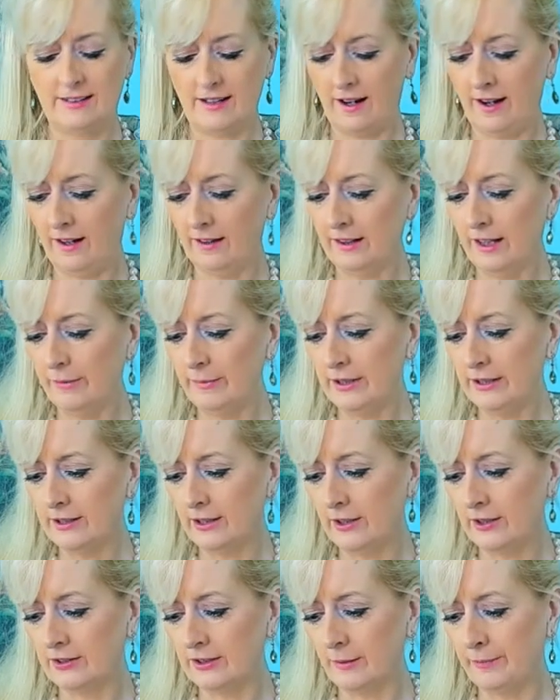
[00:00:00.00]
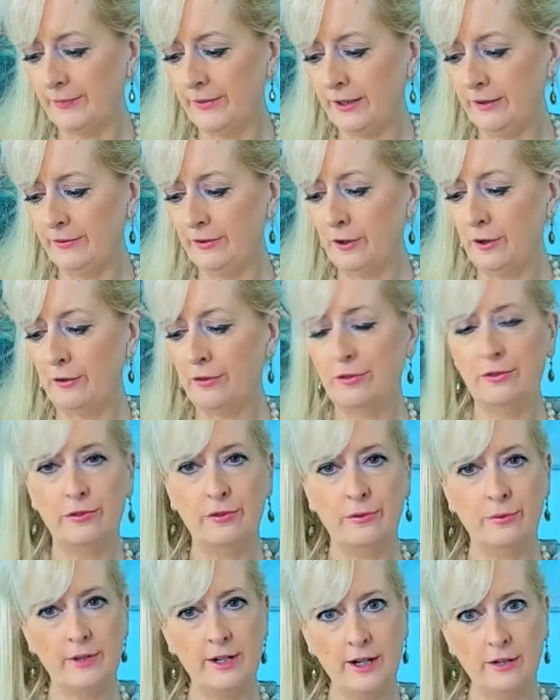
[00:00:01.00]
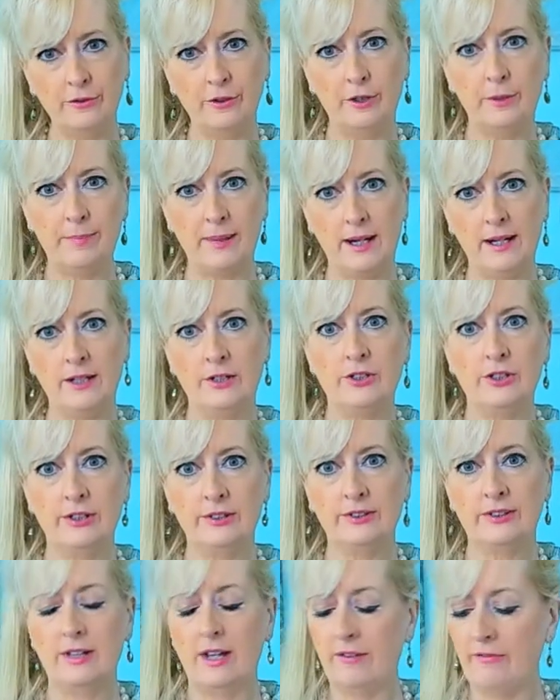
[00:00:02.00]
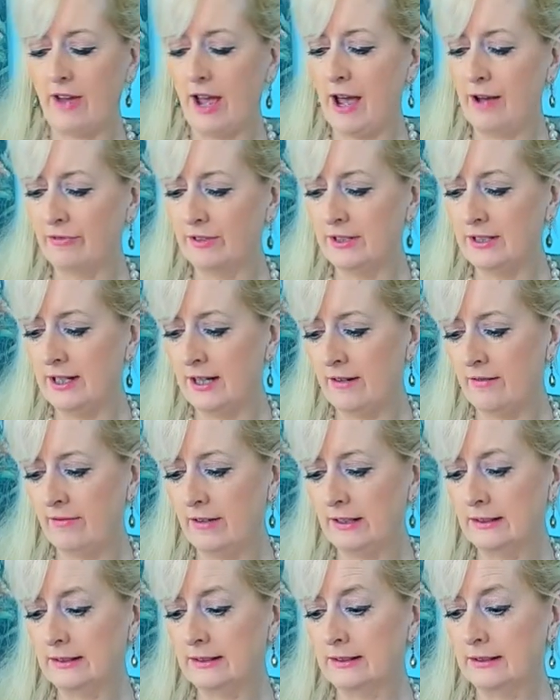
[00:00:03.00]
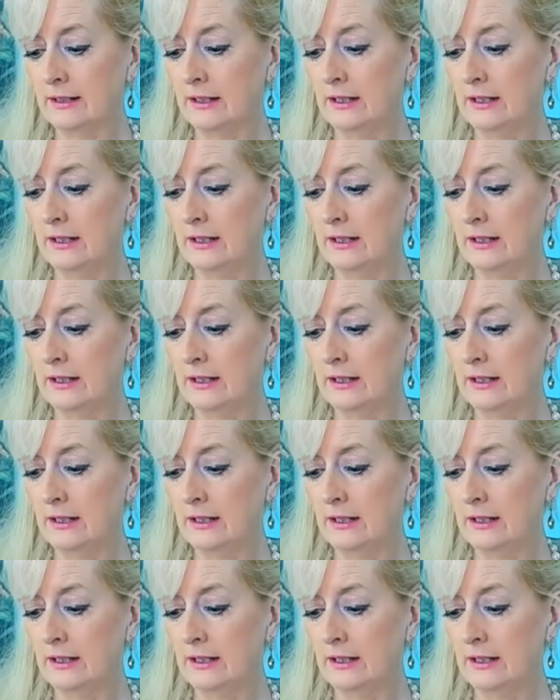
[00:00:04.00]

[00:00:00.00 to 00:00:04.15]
let me tell you something. There are 300 pages of affidavits,